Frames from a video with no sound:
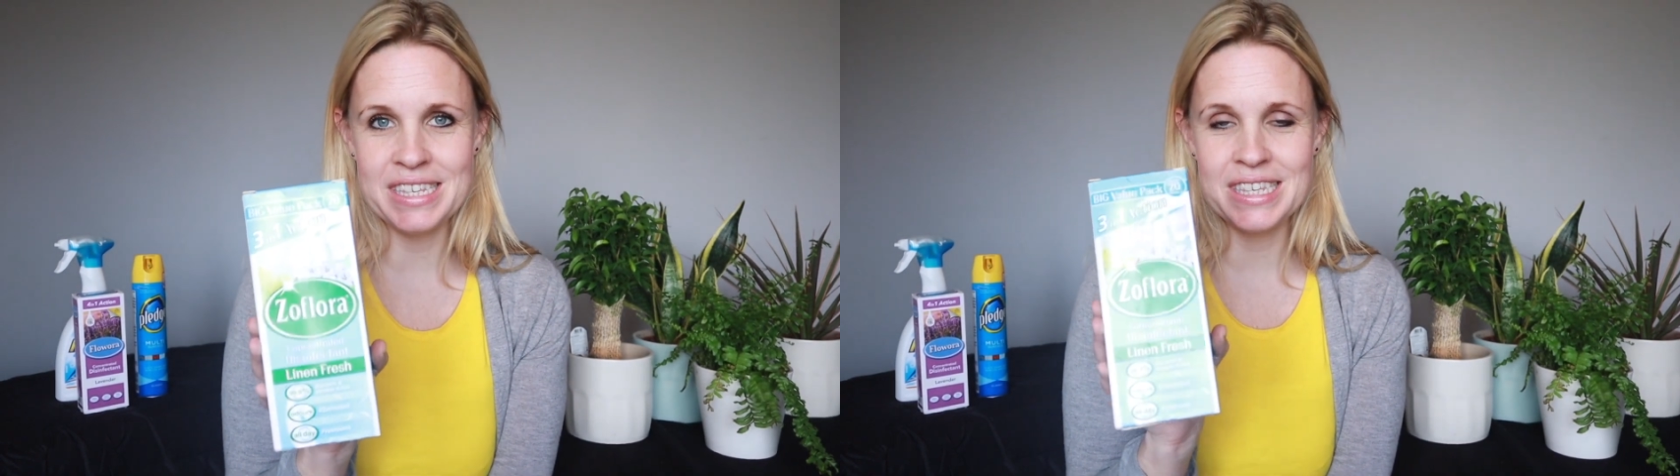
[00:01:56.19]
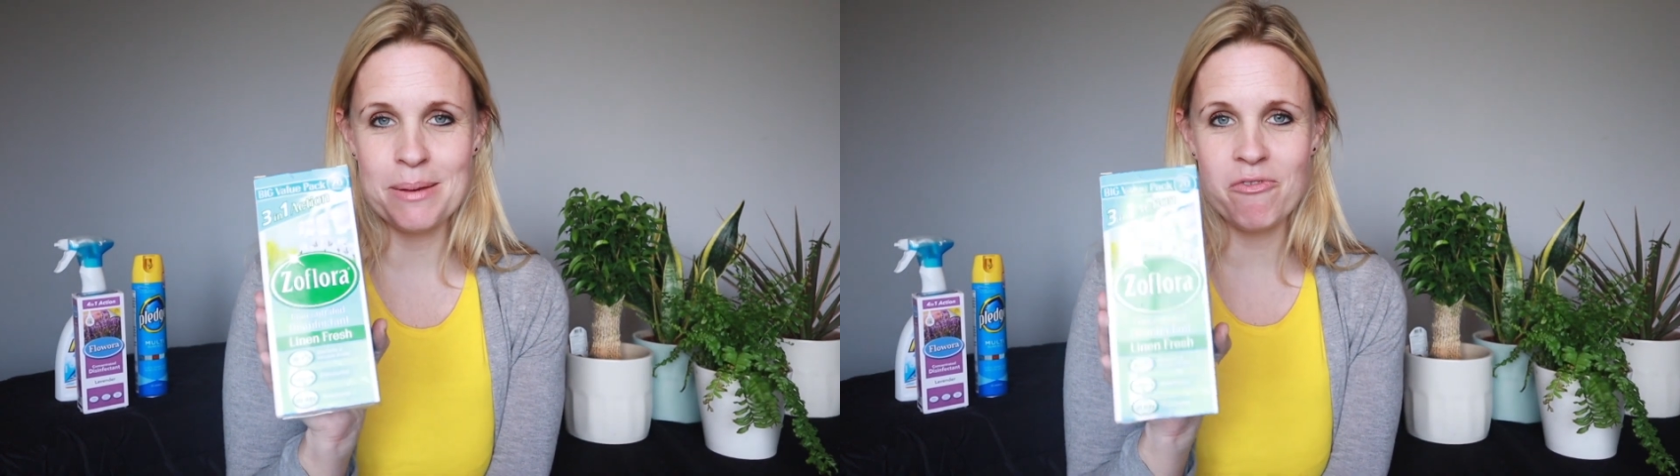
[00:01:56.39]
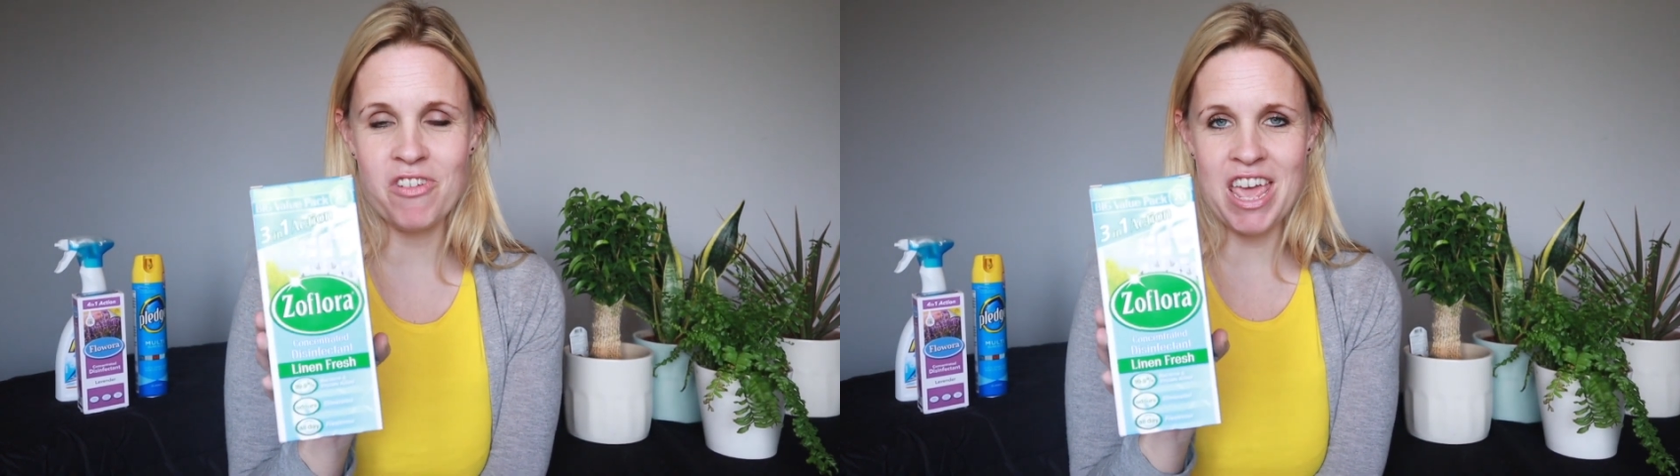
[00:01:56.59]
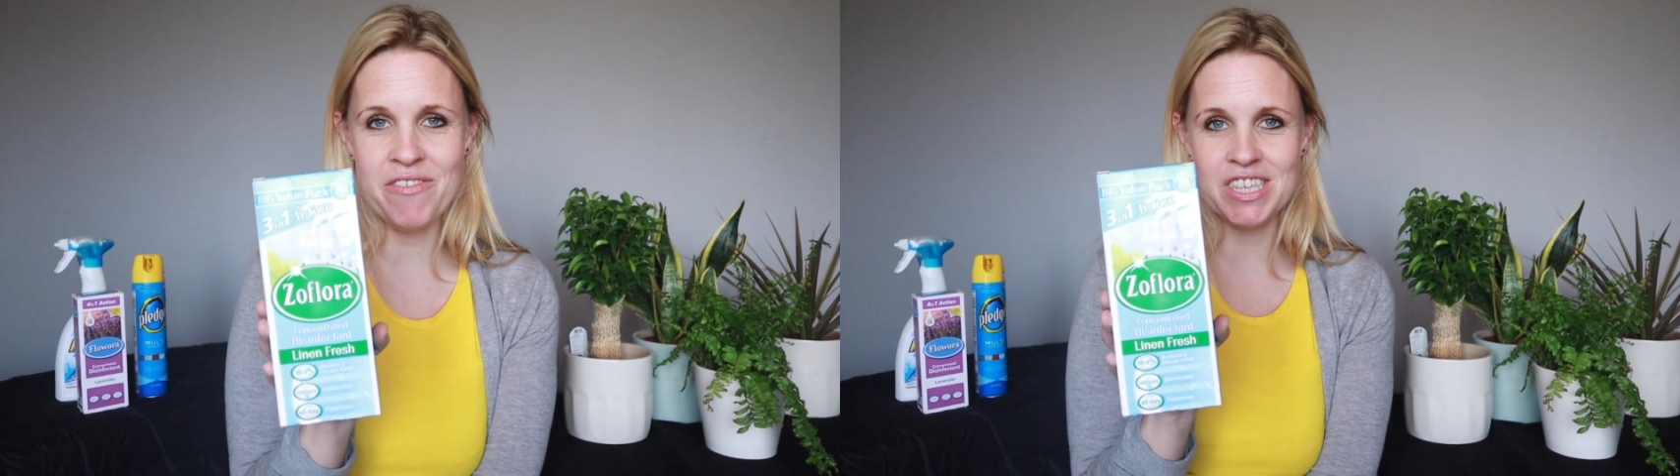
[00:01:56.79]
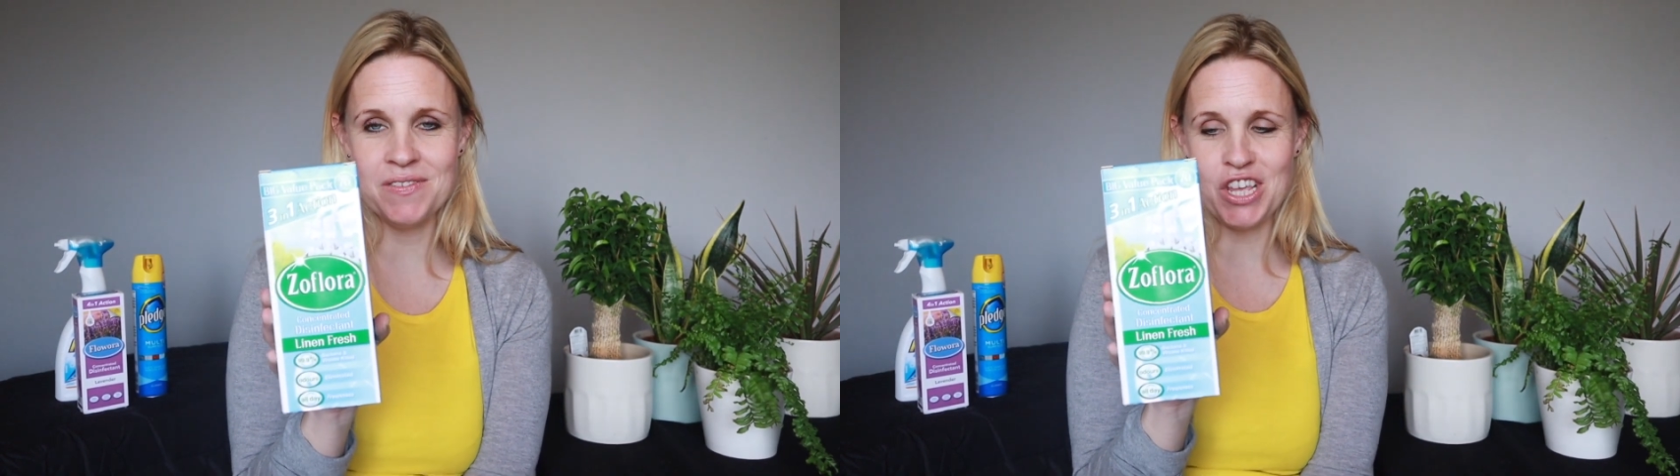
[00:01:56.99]
and some
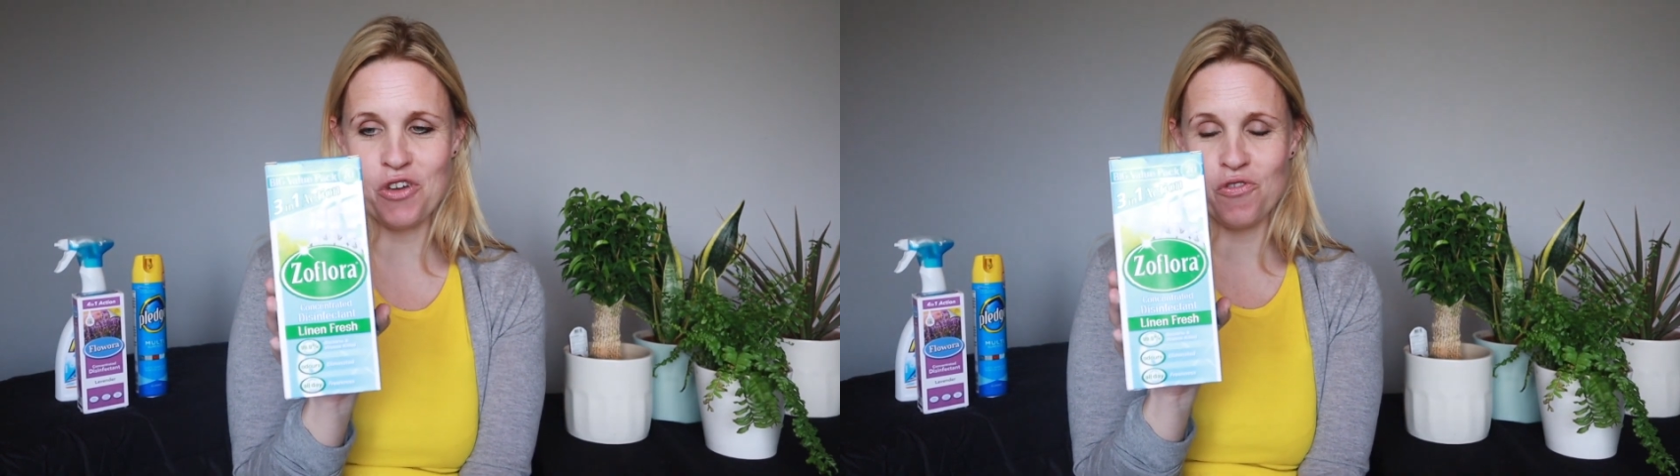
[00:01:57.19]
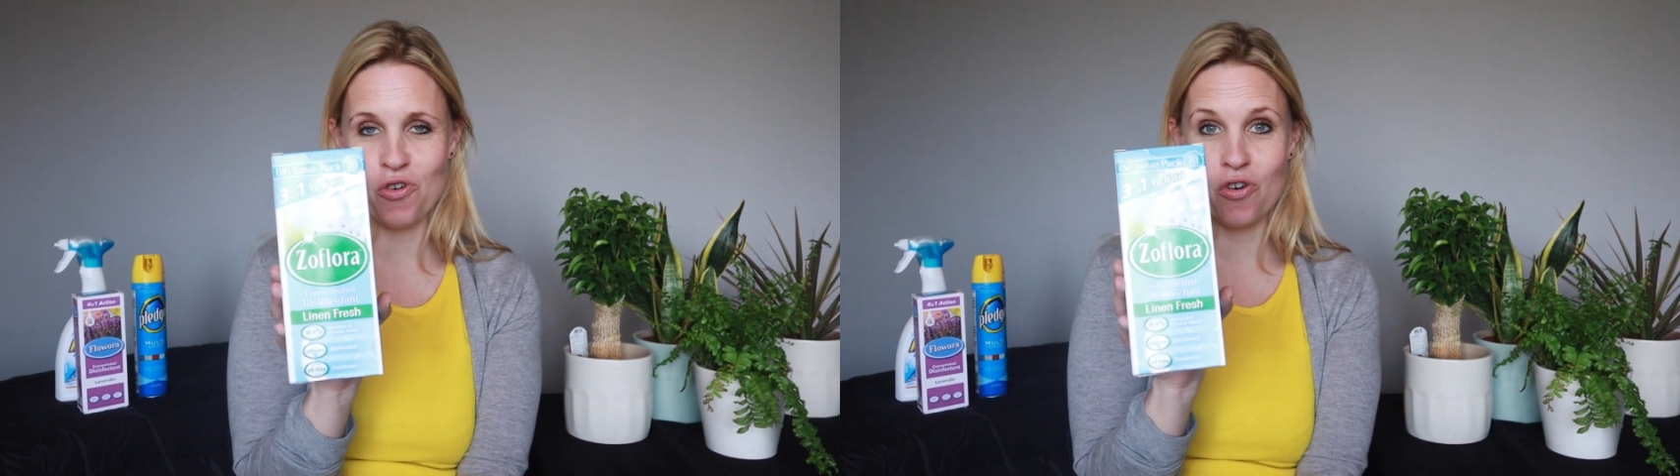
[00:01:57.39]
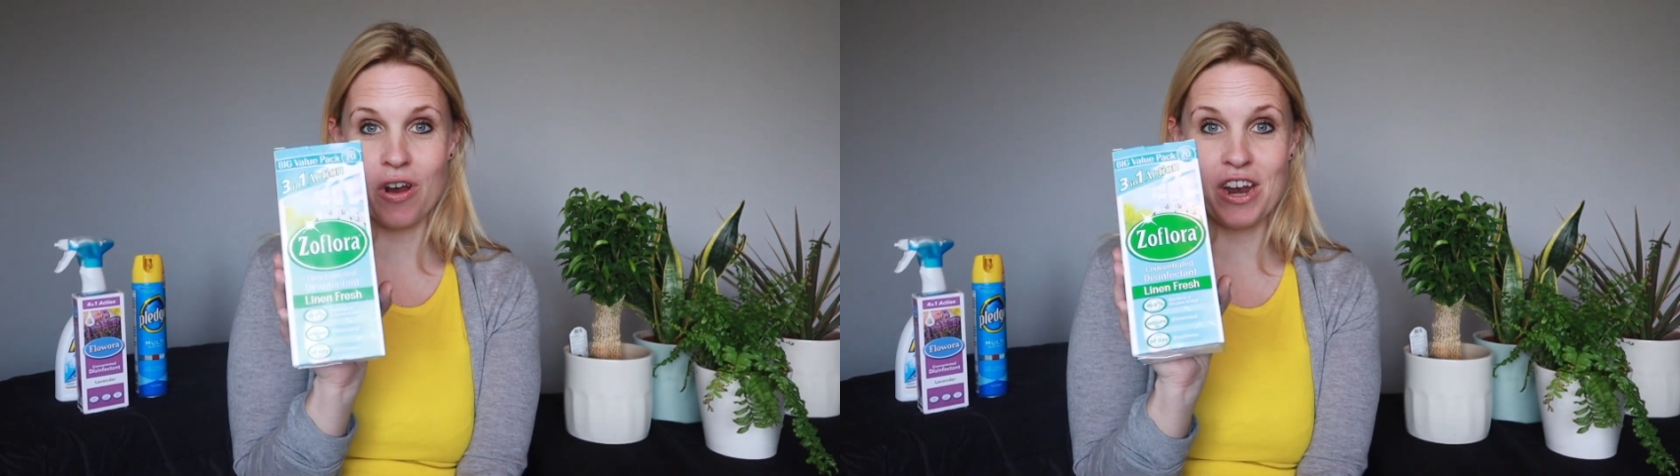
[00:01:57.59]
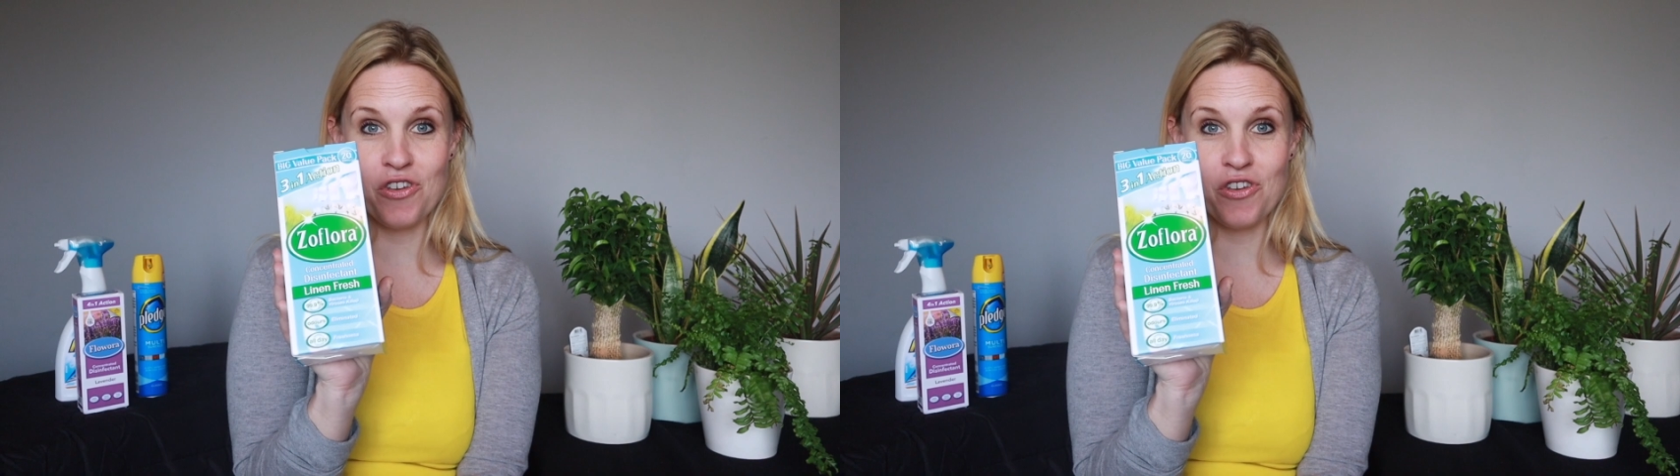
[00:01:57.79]
flavours of Zoflora,